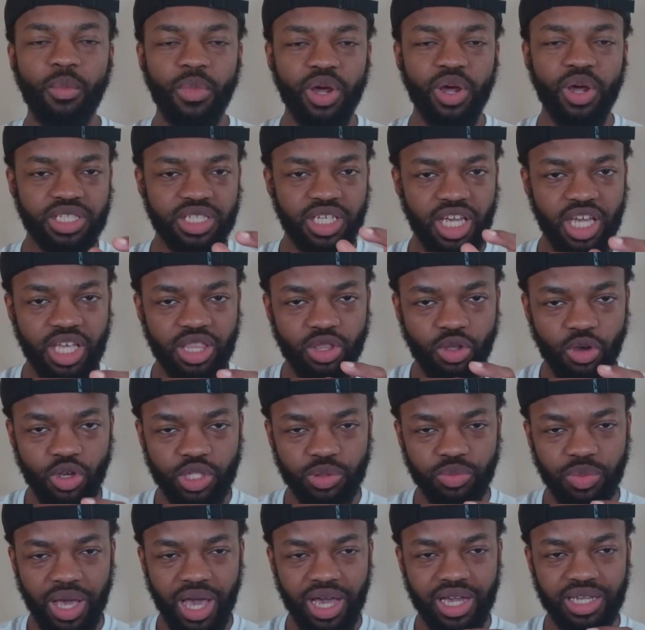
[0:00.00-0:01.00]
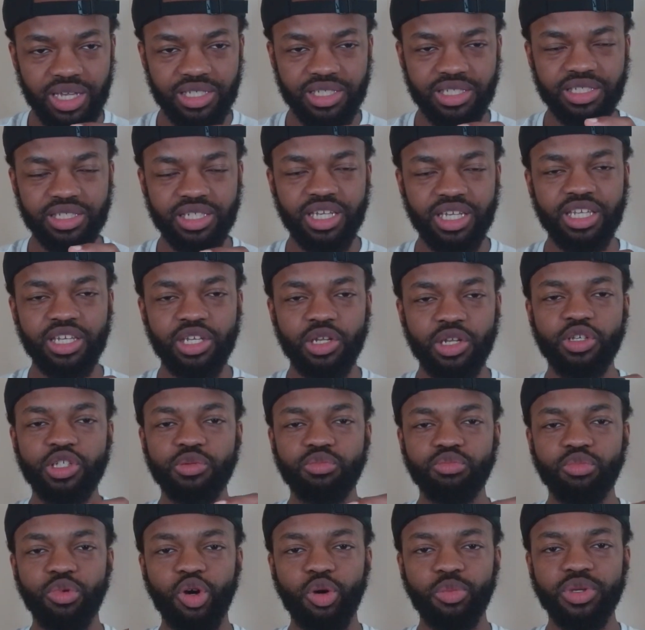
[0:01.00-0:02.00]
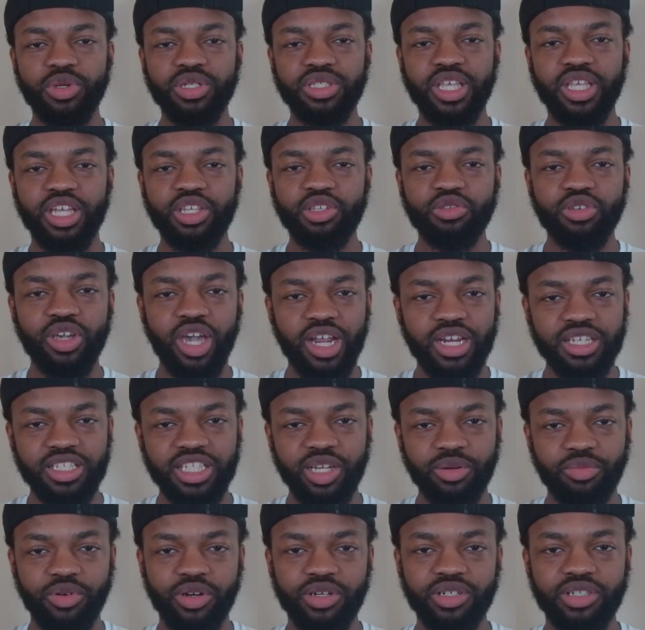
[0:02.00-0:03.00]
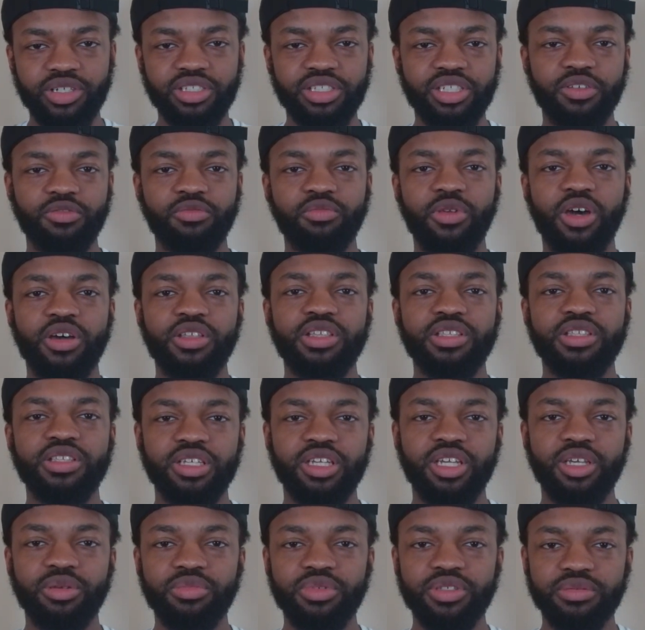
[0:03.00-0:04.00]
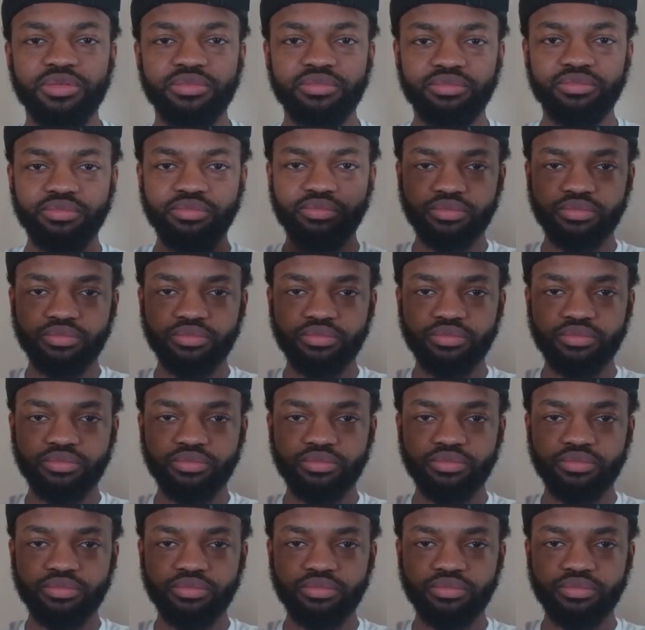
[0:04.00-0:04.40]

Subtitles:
But it's in those pockets, it's in those moments that you kind of separate yourself from other teams.